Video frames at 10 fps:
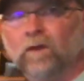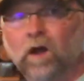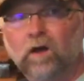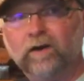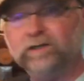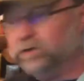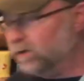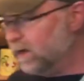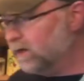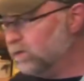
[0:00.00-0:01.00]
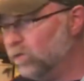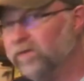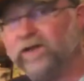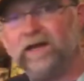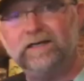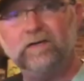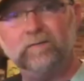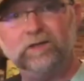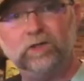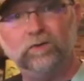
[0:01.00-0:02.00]
All right, so again, one thing I didn't
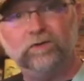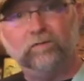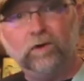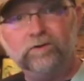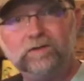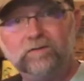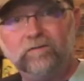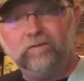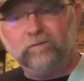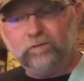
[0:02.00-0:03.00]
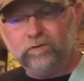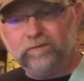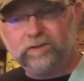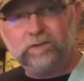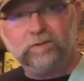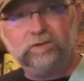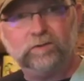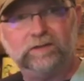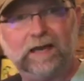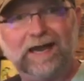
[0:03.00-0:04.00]
mention with the roasted root vegetables
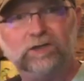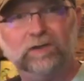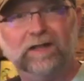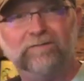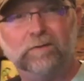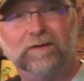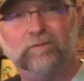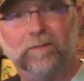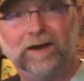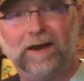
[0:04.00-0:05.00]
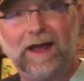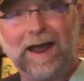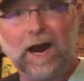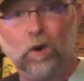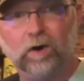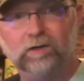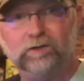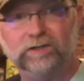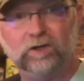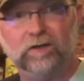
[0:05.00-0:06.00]
was I actually left them in for about an hour. So
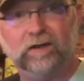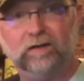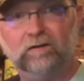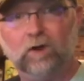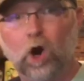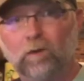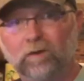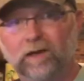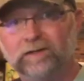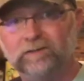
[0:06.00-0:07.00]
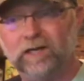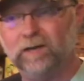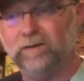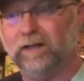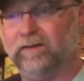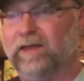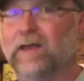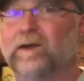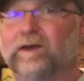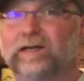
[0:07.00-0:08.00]
that's gonna like caramelize them, and like it
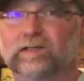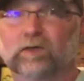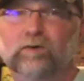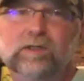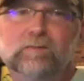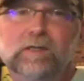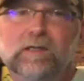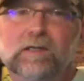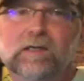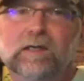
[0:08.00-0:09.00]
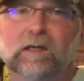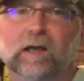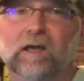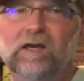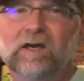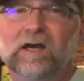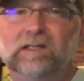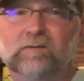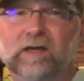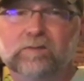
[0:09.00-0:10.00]
came out nice and crispy and like got
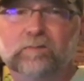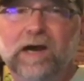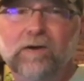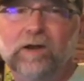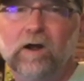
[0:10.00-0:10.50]
some nice browning